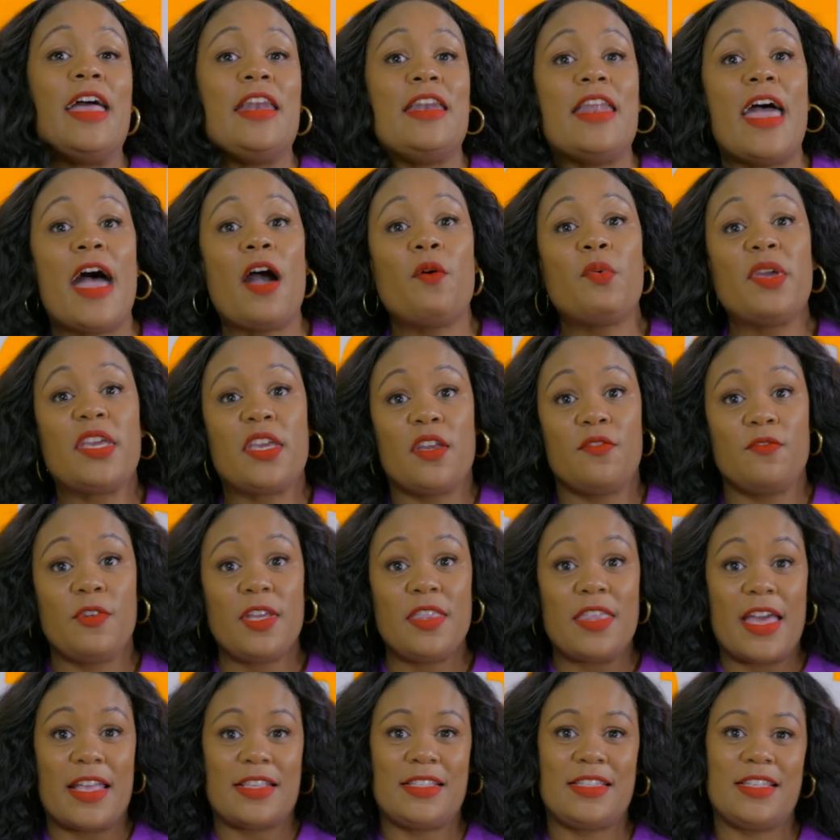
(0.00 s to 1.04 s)
And now we can
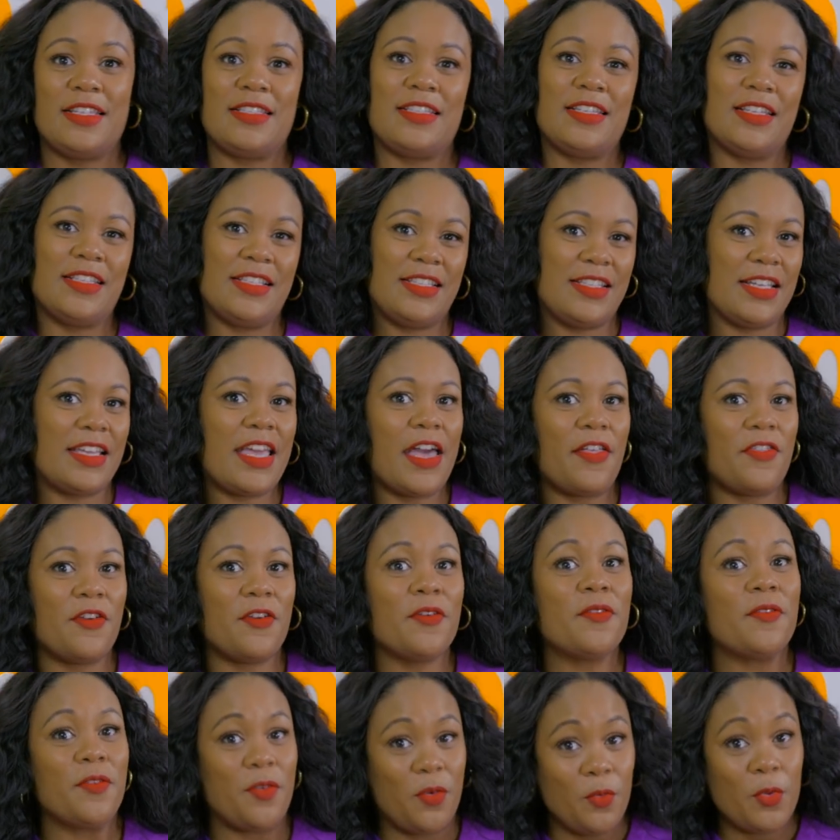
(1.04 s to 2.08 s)
read that sentence
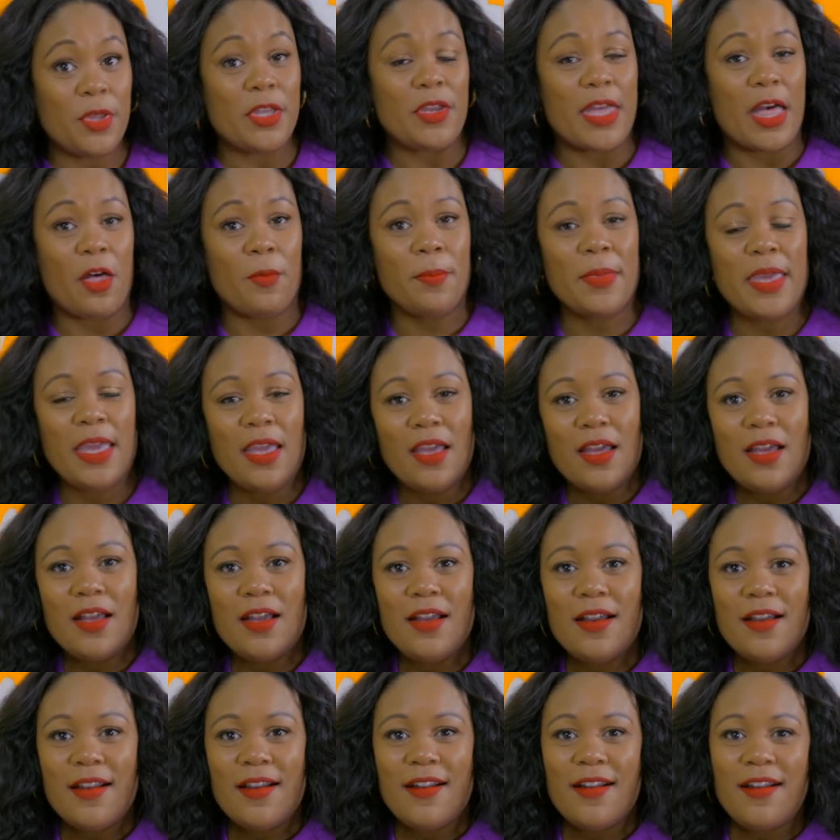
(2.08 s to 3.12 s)
together. Will you help me?
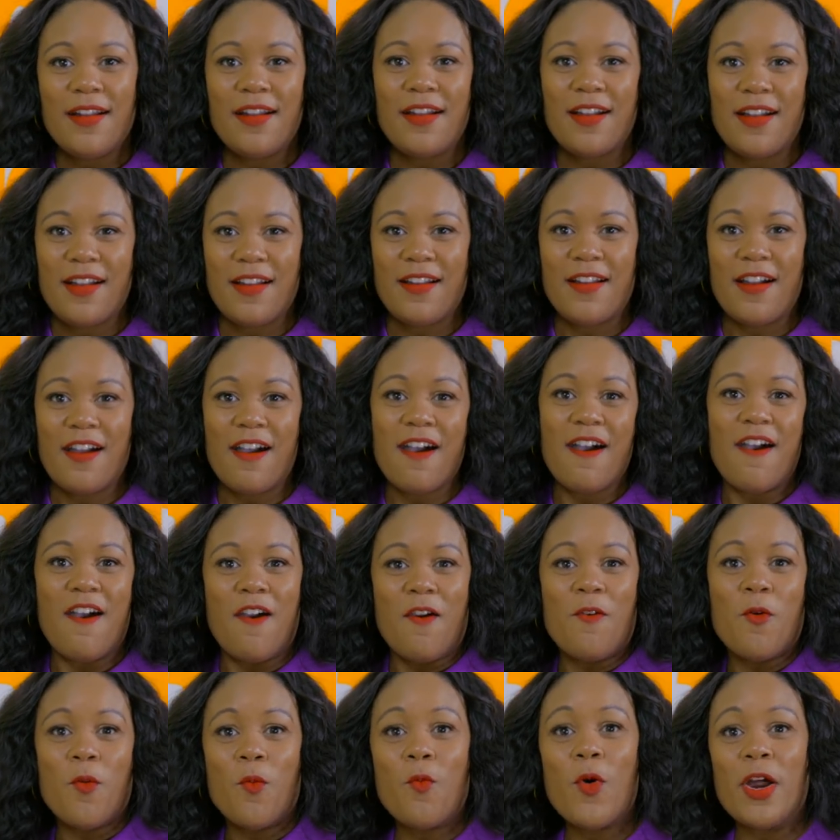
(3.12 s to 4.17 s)

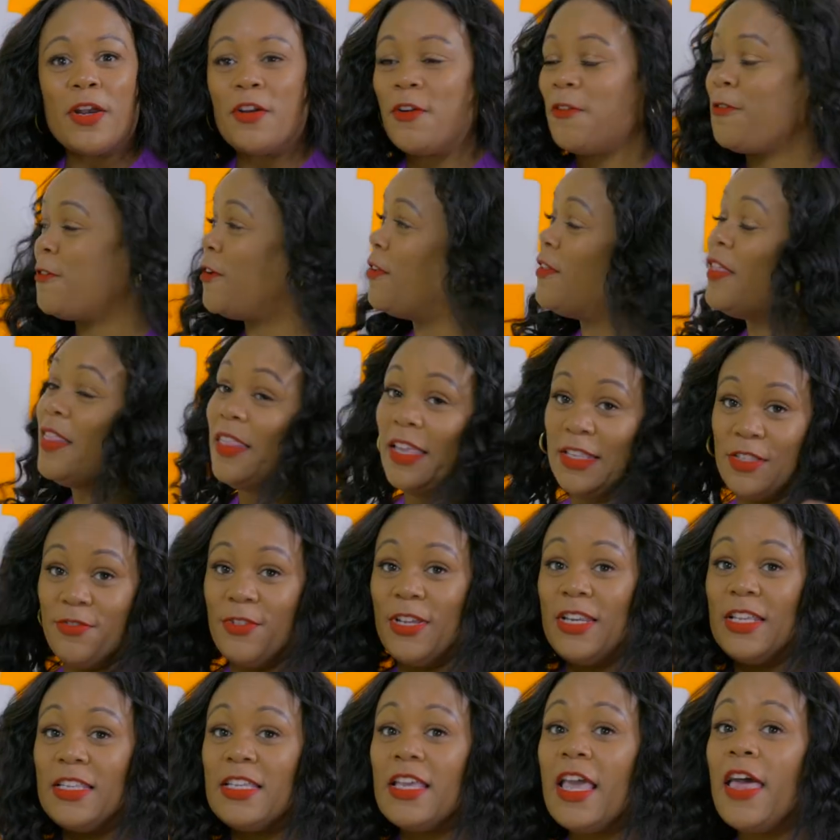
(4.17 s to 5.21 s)
Wonderful.
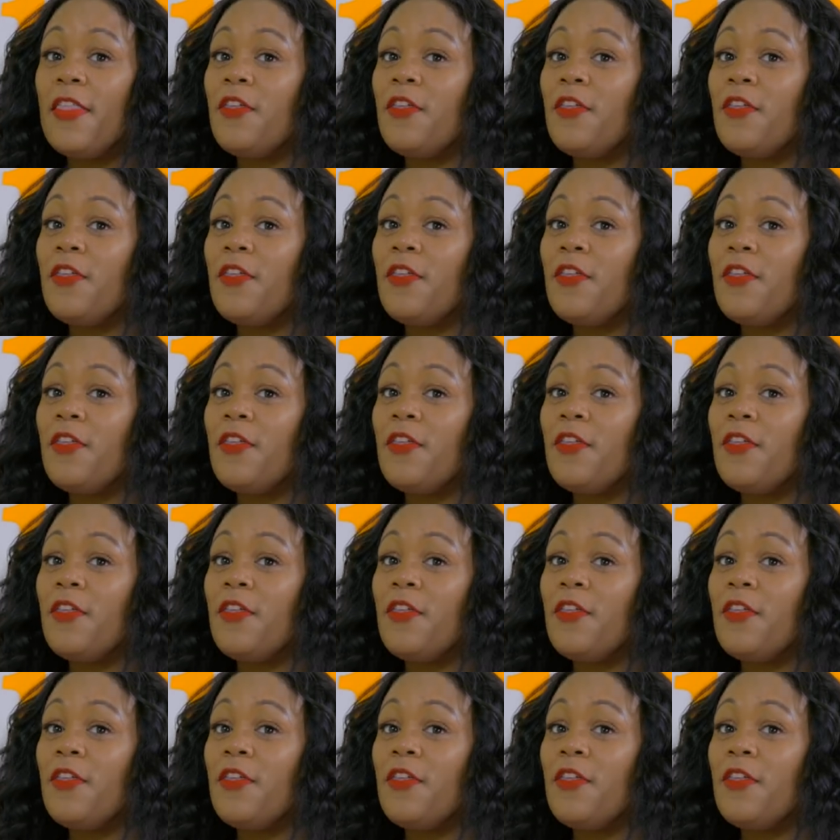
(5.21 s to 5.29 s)
Let's read it